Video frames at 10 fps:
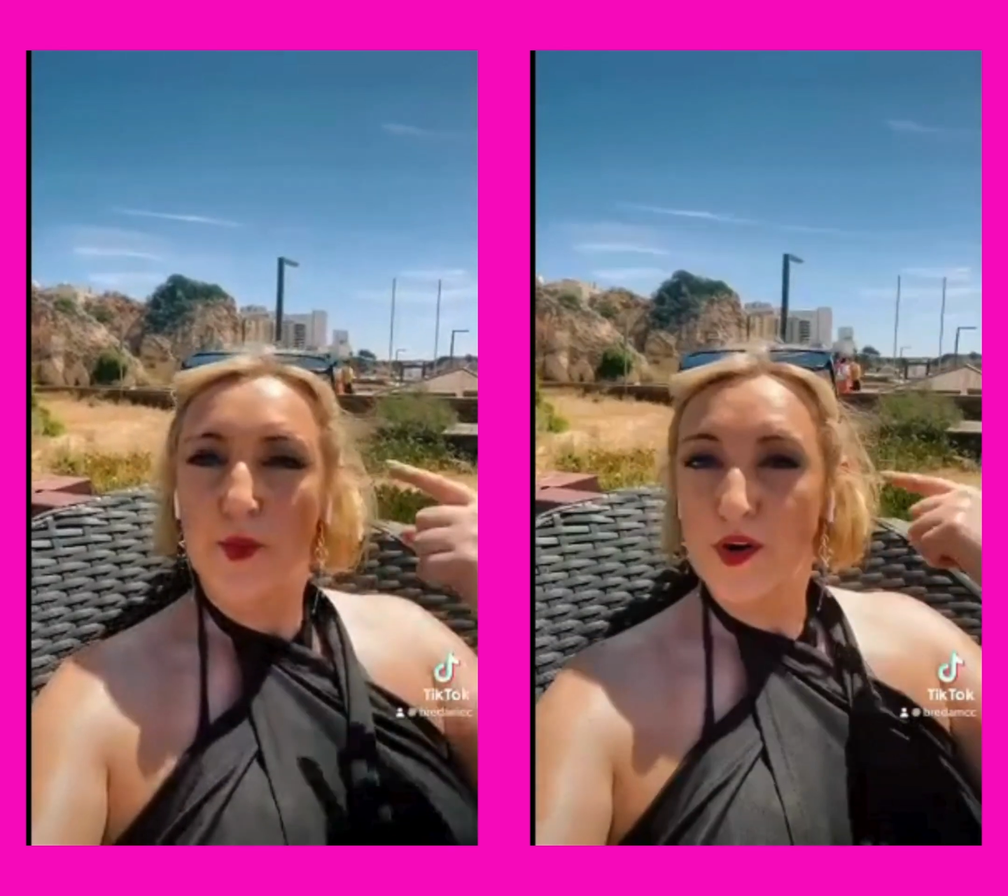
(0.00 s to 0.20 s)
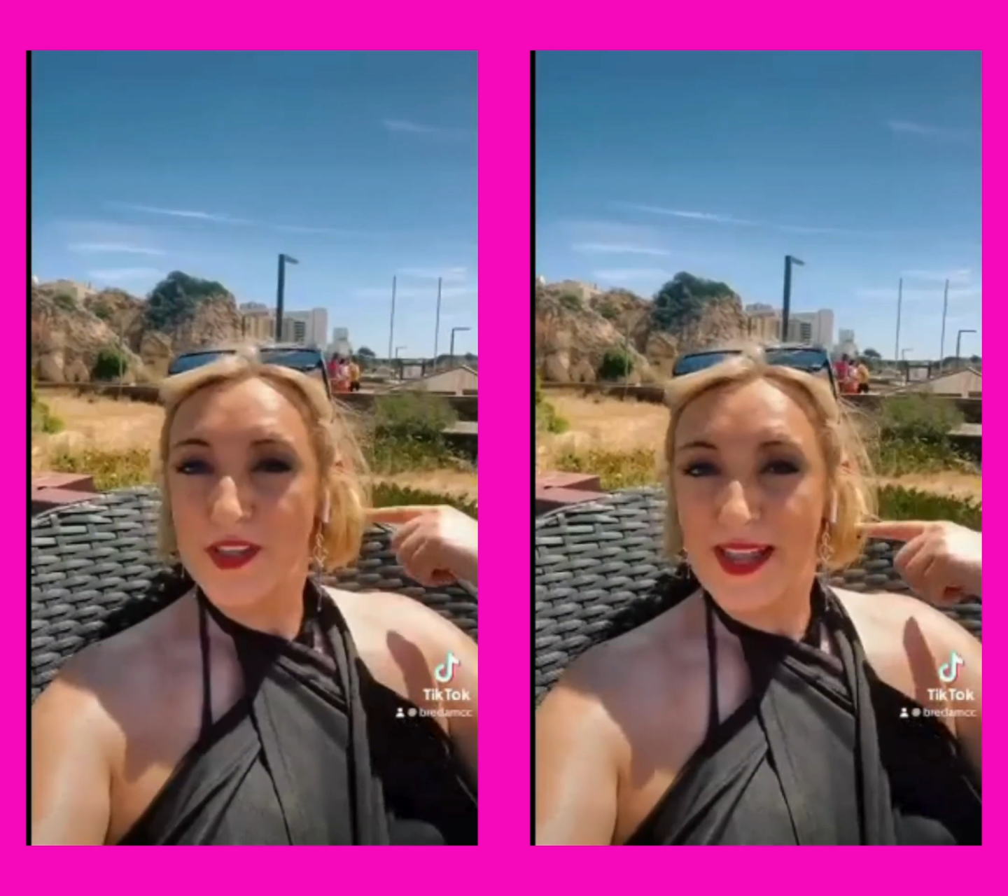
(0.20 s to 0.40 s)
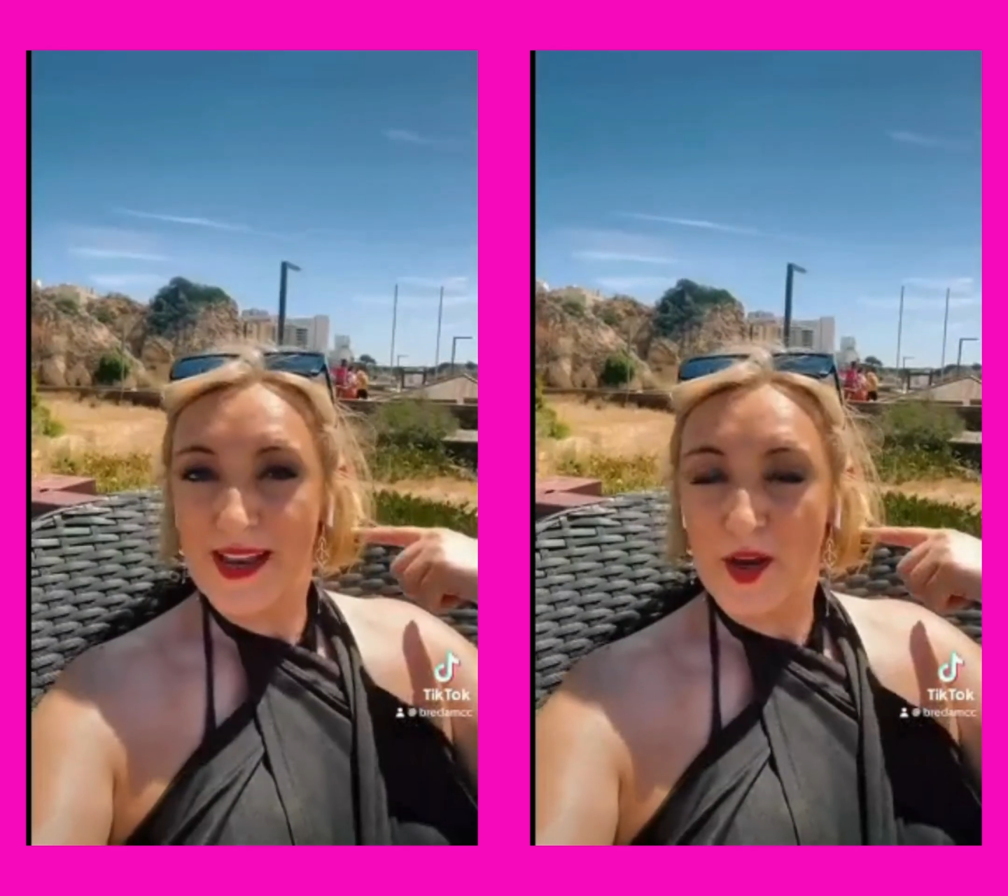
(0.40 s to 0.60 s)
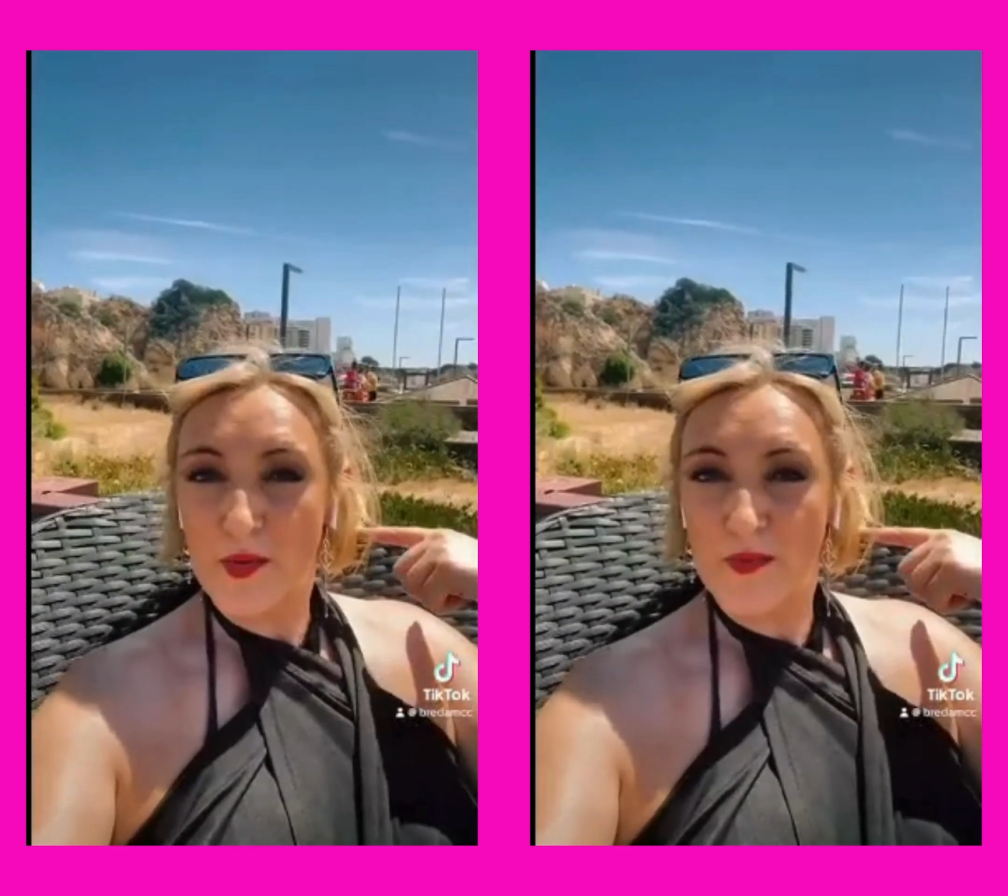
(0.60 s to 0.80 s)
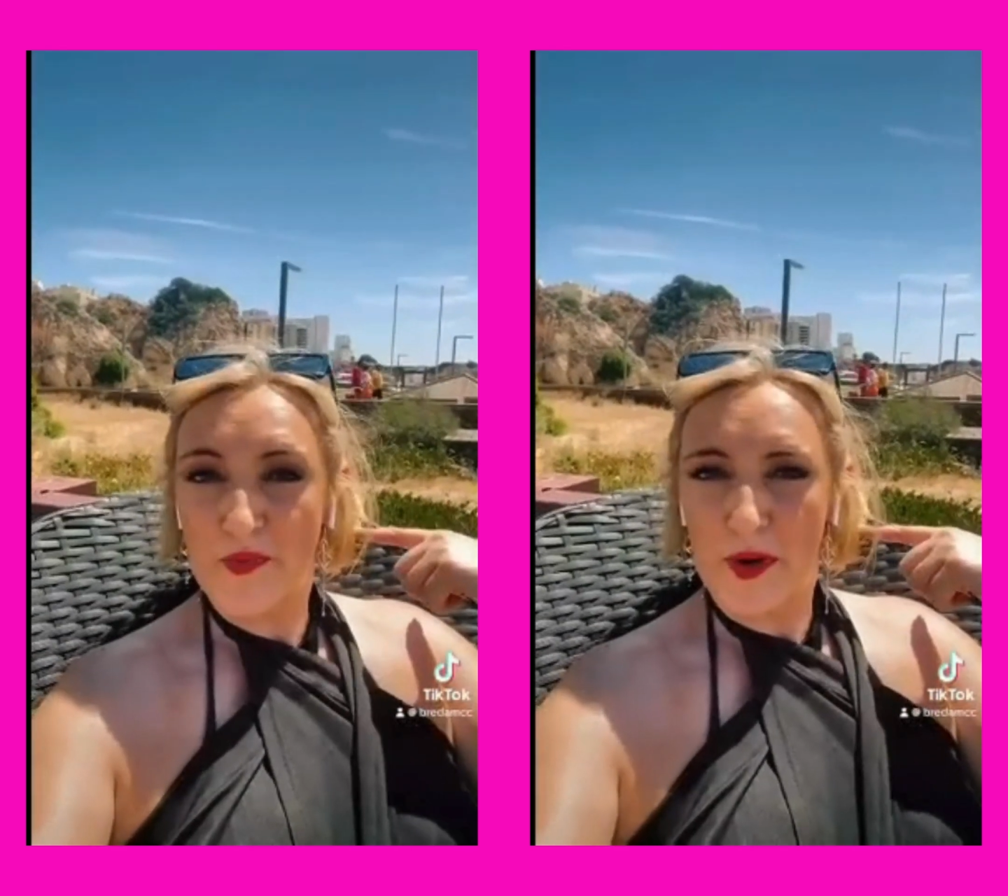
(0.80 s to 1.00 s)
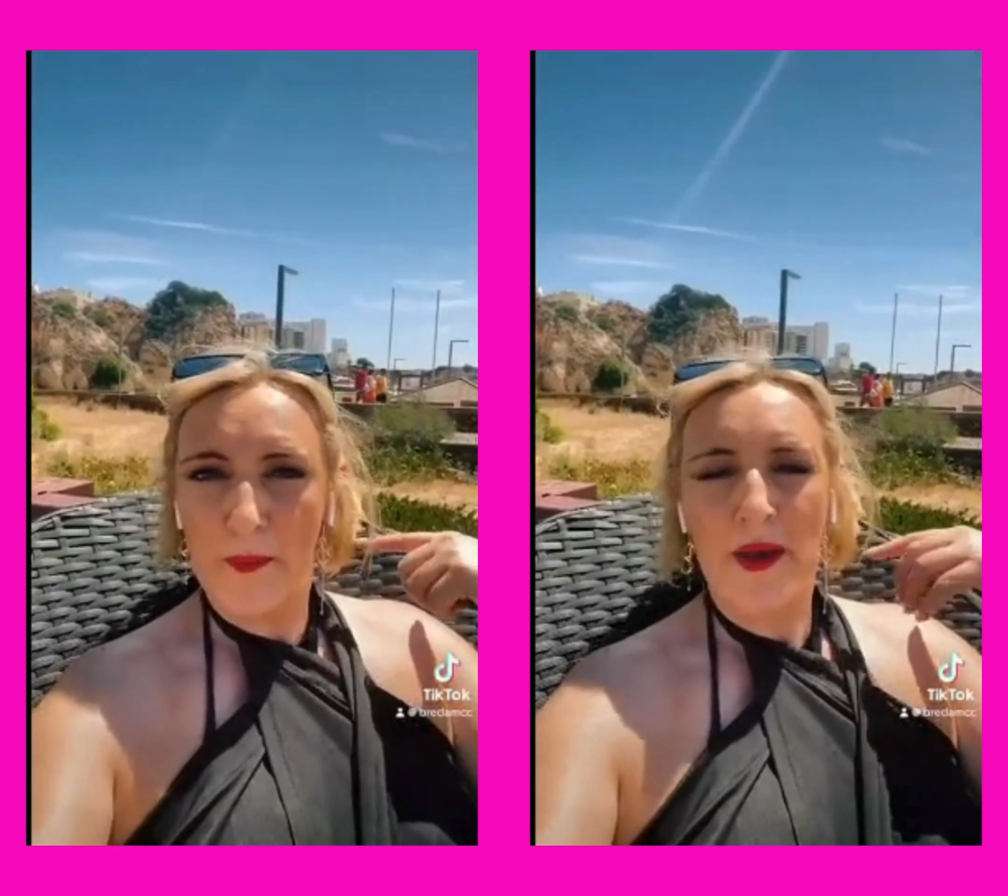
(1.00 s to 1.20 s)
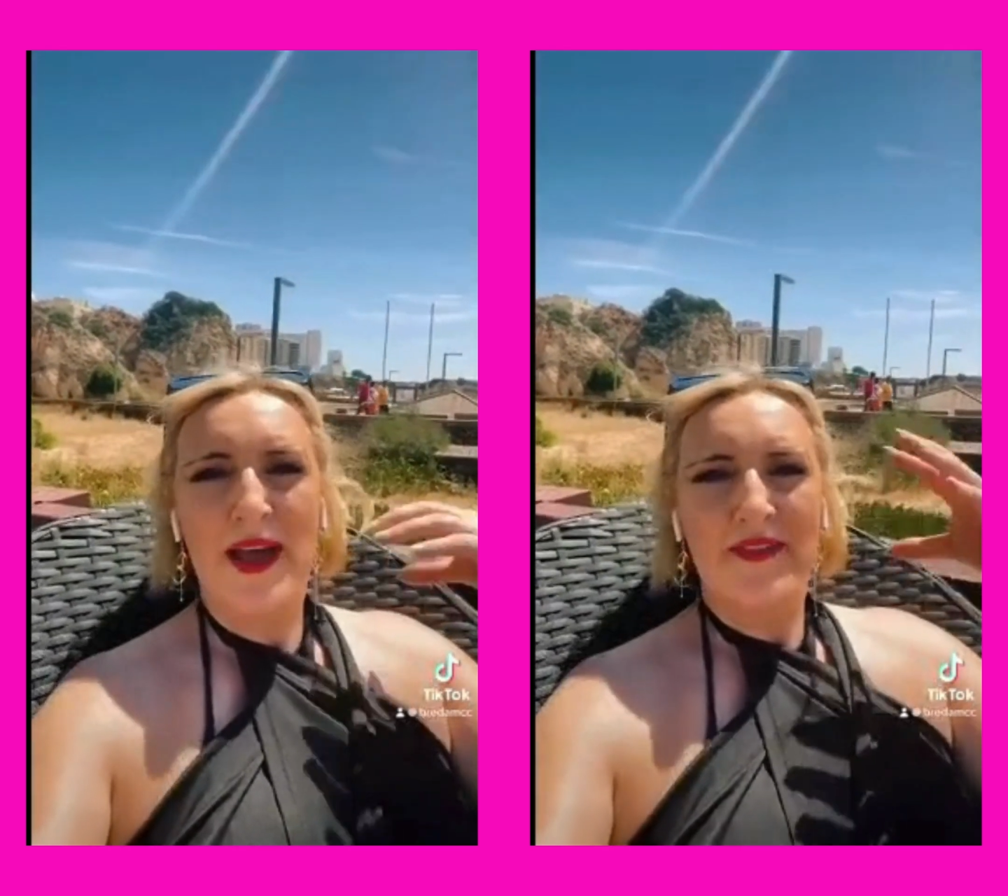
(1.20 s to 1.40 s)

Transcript: Where did that come from?